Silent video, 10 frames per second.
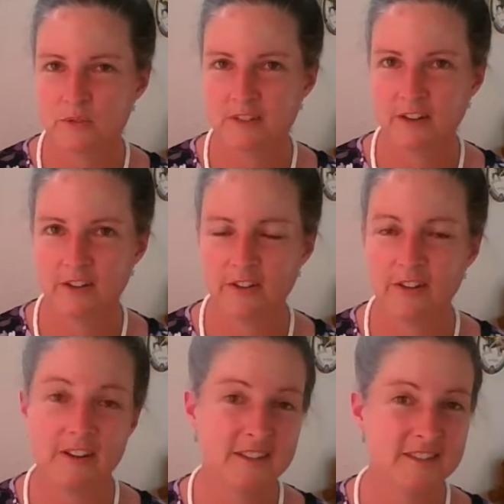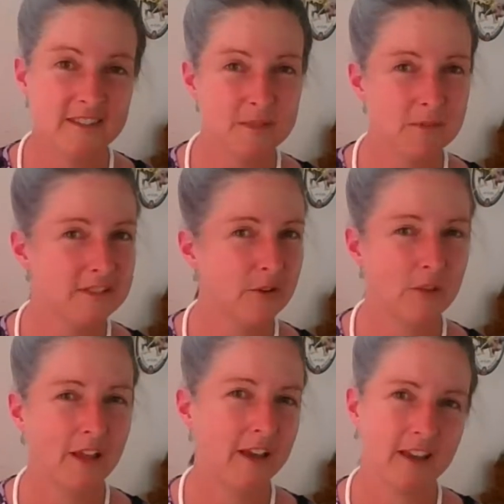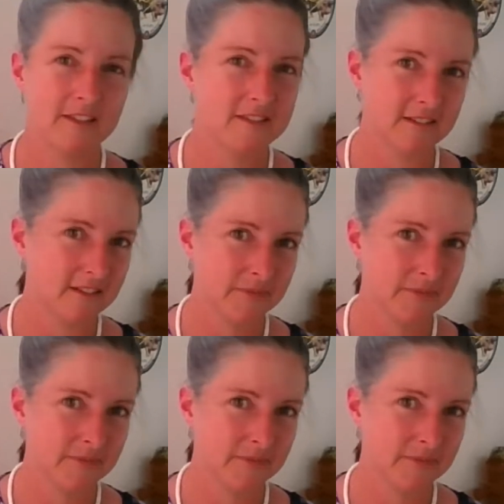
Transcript: sell on Etsy is because I don't like Etsy.